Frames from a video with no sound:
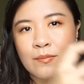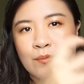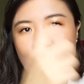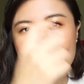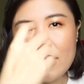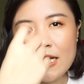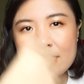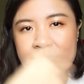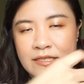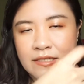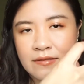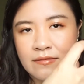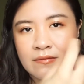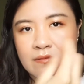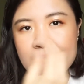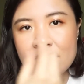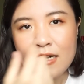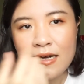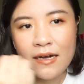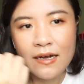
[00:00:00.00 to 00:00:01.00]

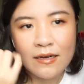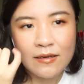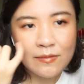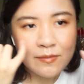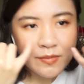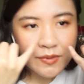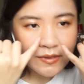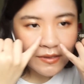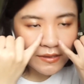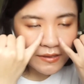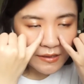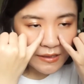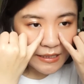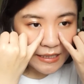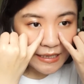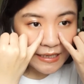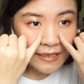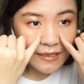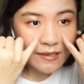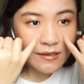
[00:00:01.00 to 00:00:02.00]
brighten up
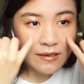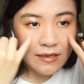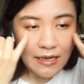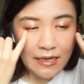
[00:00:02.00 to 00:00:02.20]
like